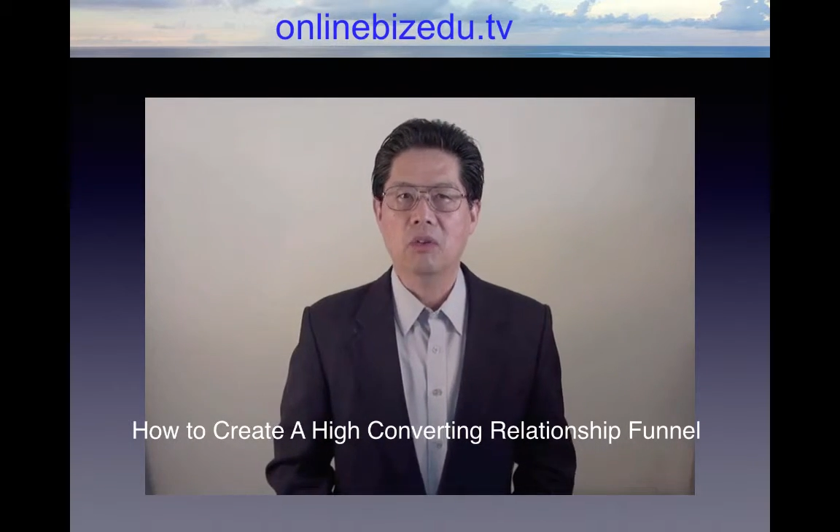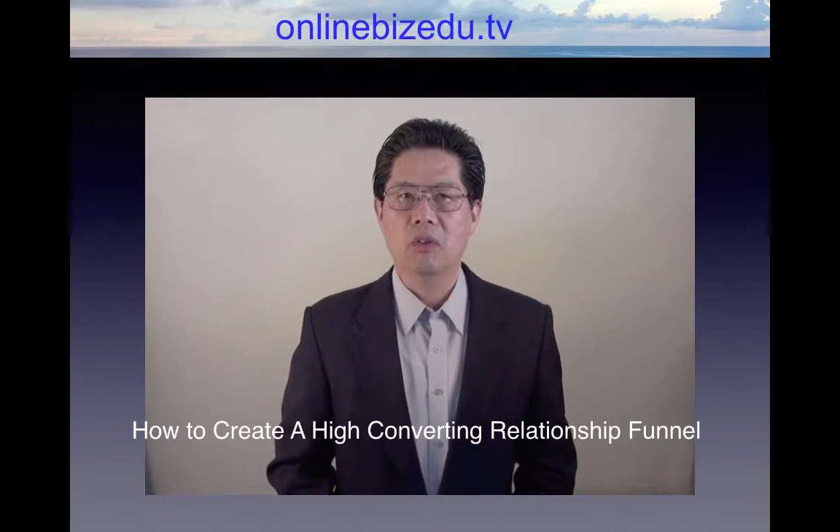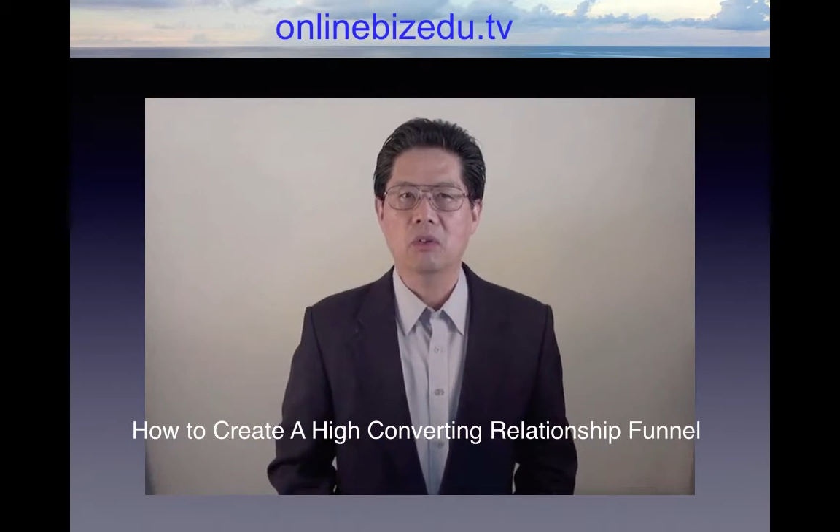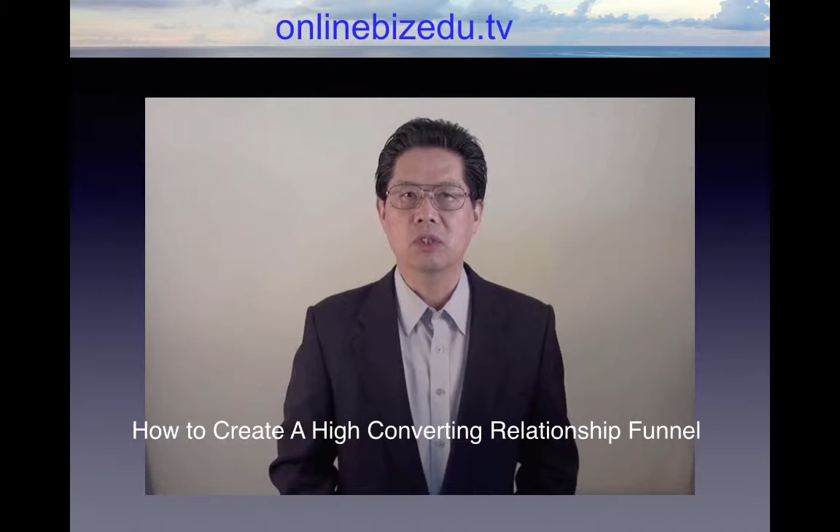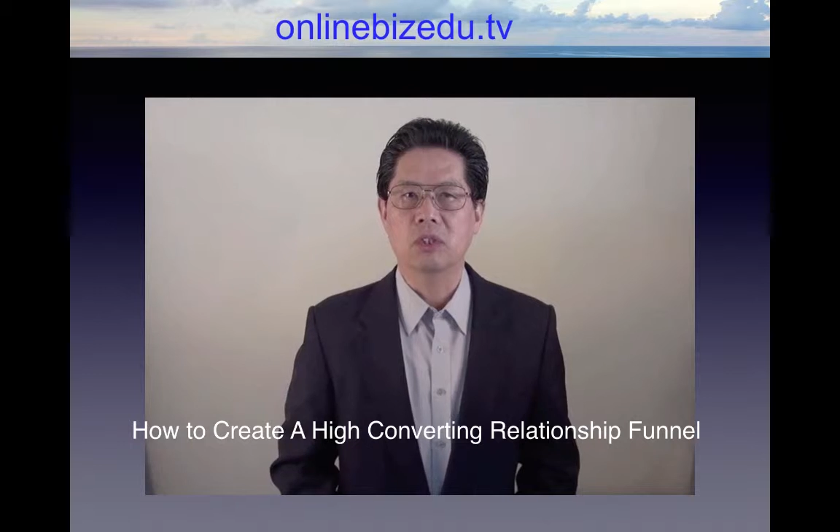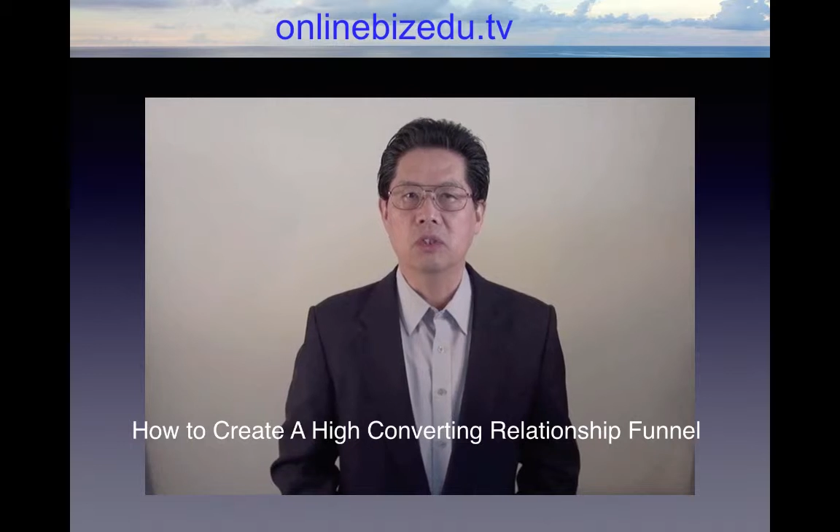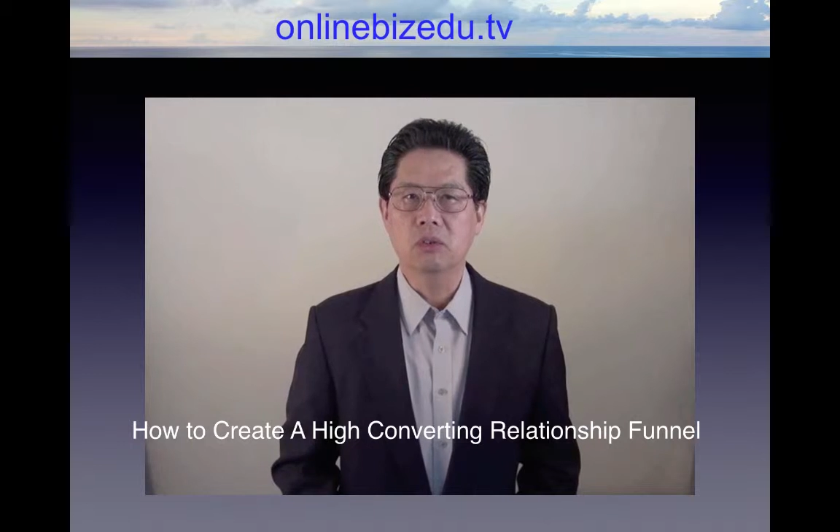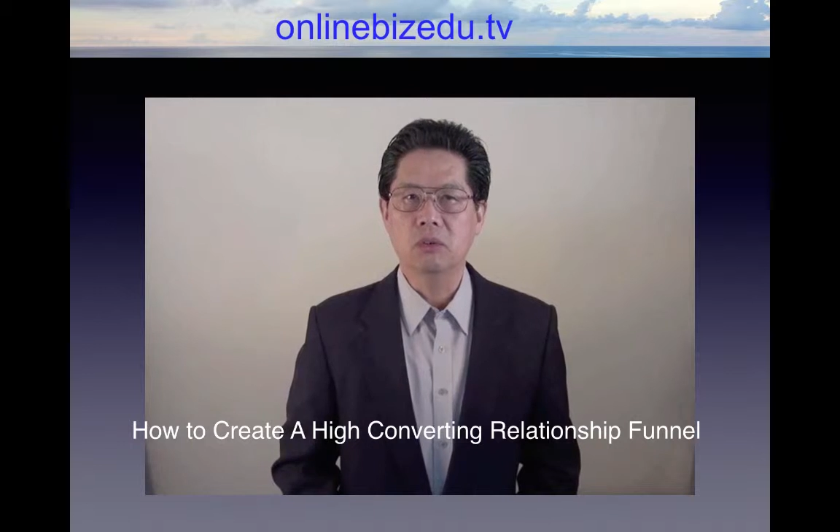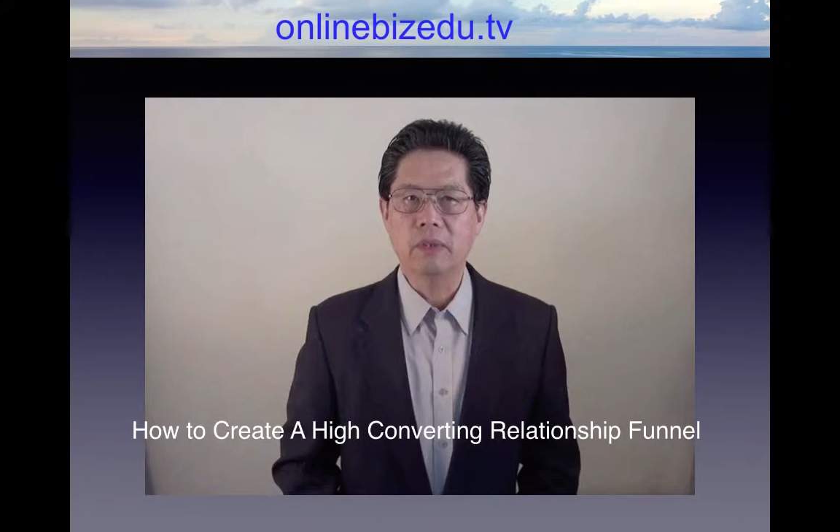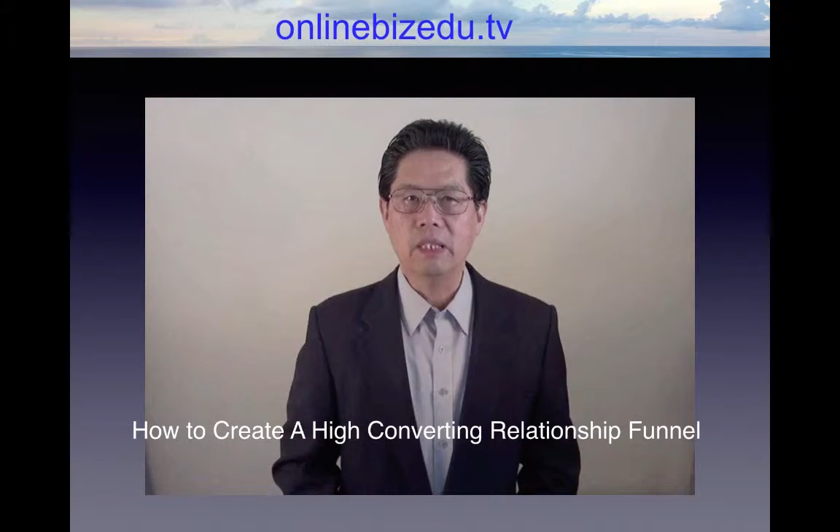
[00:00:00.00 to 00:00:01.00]
those
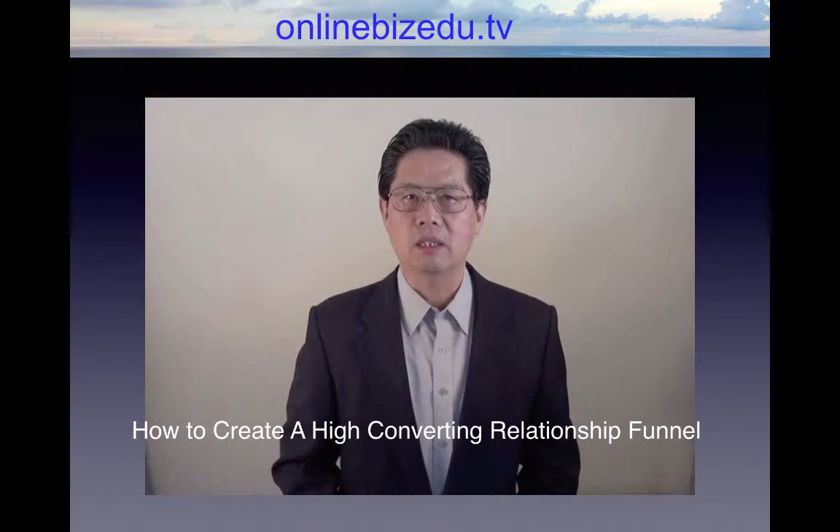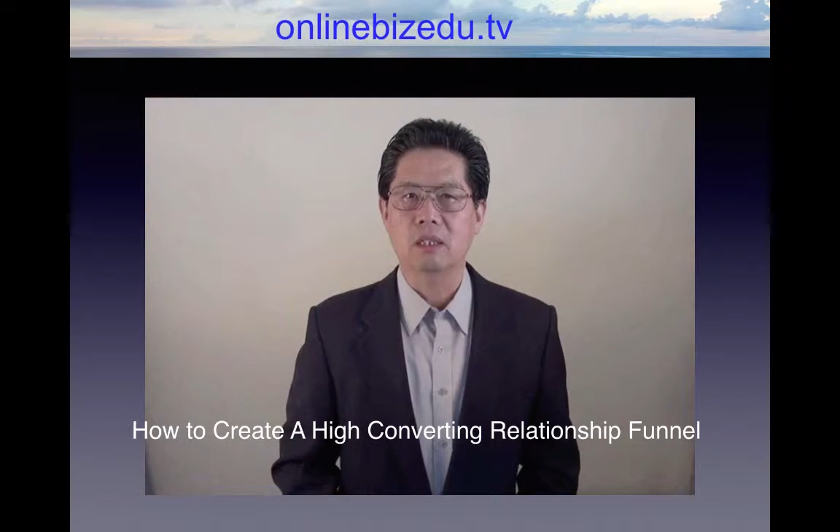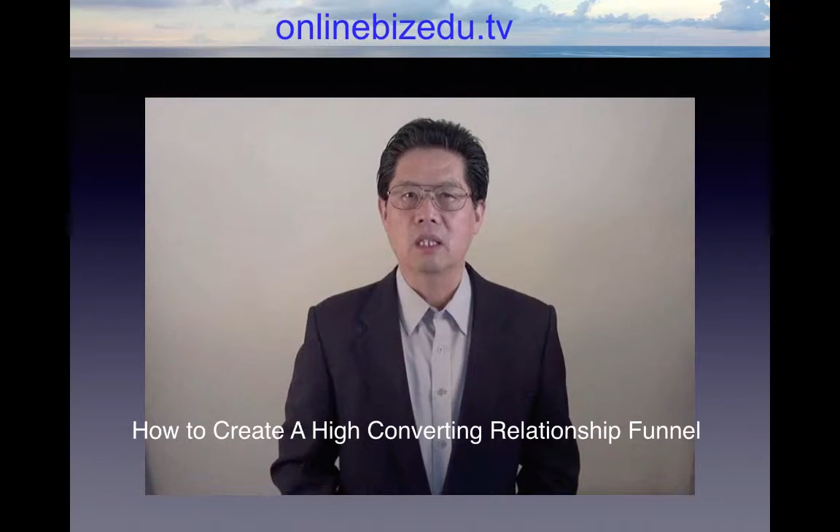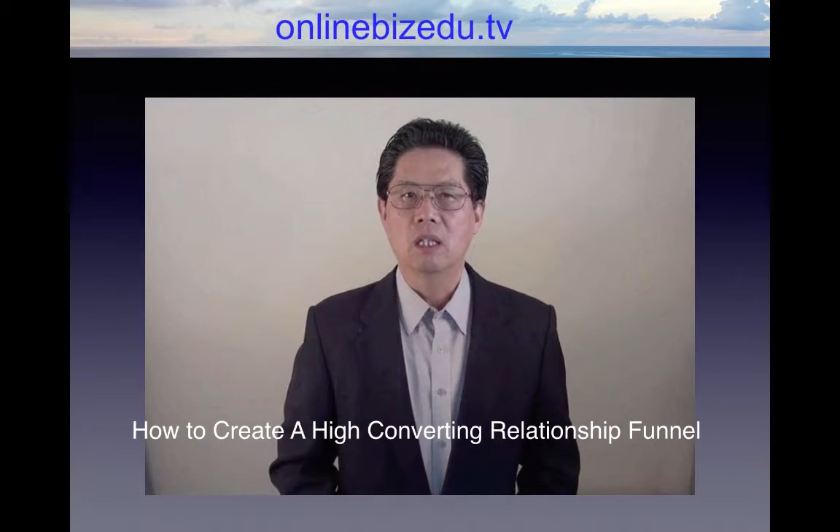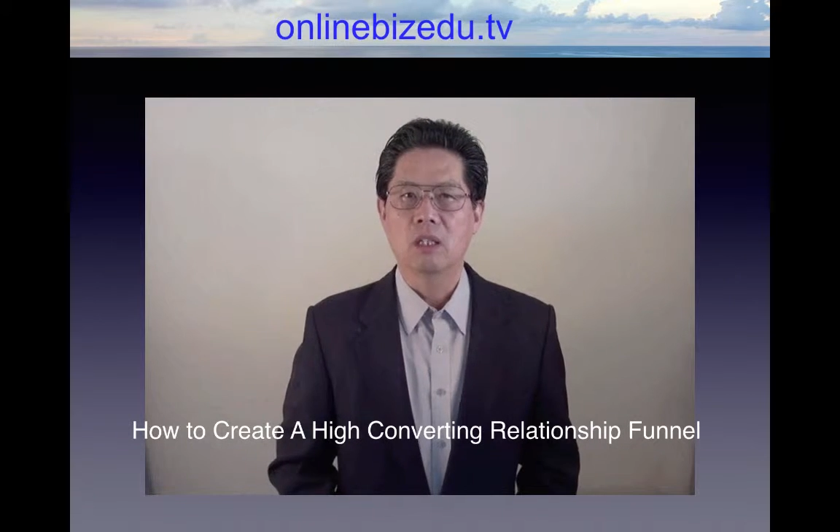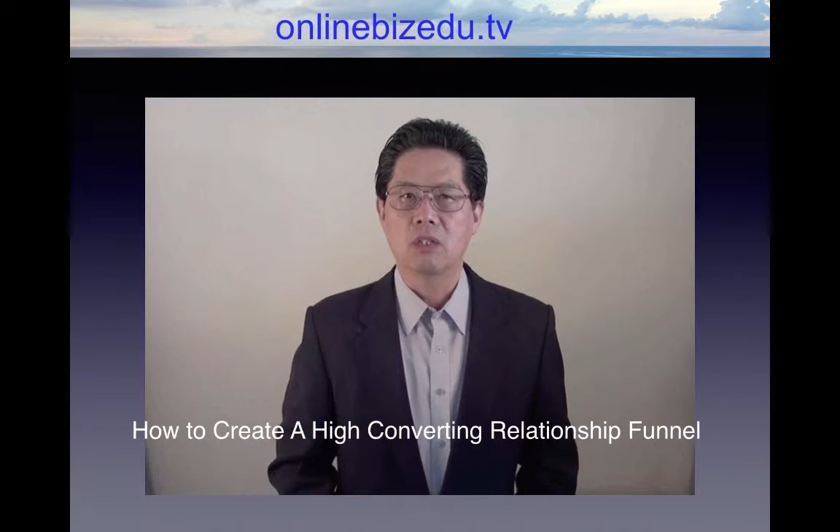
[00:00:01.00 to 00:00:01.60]
new readers